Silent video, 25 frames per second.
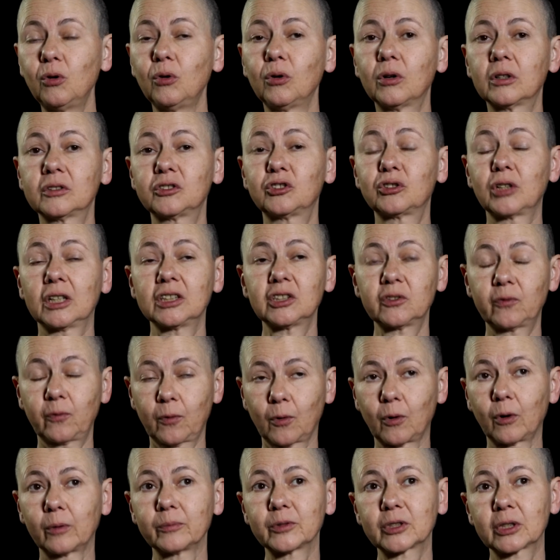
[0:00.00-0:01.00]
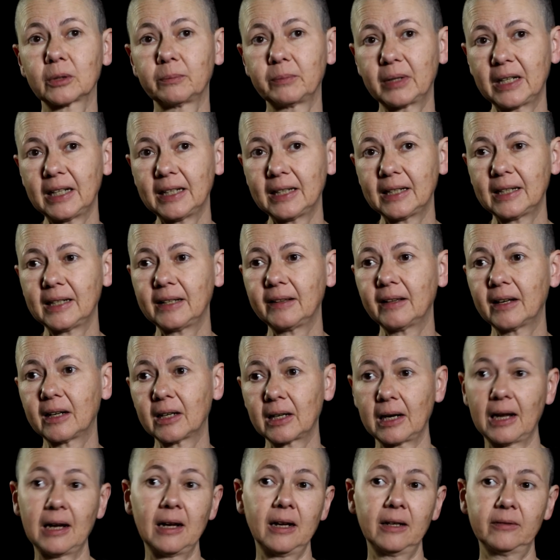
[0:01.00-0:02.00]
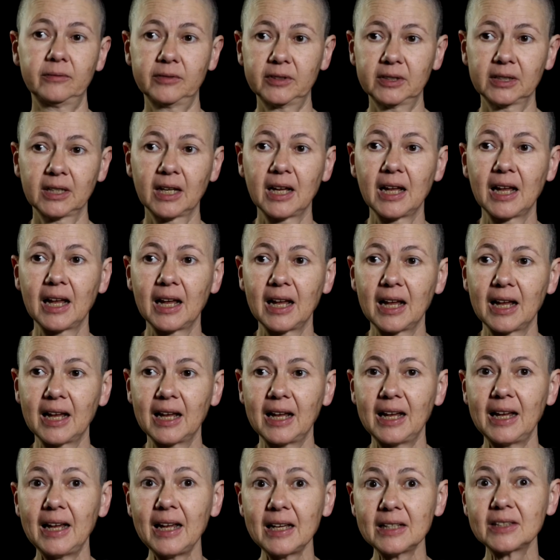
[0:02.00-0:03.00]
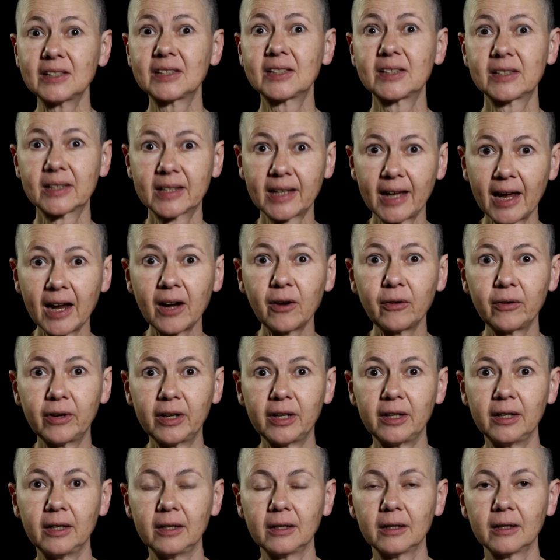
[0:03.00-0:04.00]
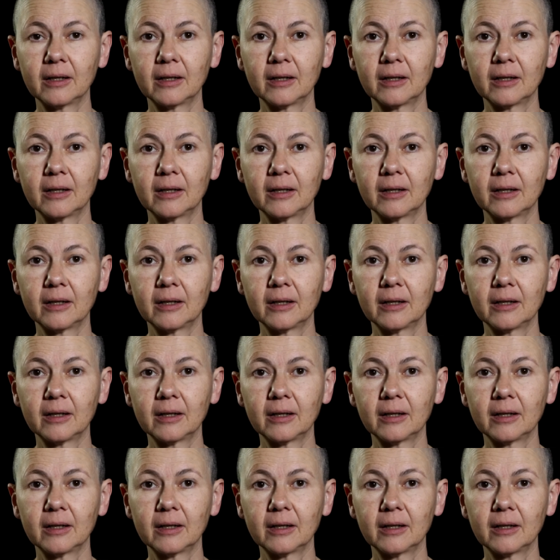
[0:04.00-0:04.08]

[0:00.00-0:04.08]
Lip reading: who transforms completely their lives is scary,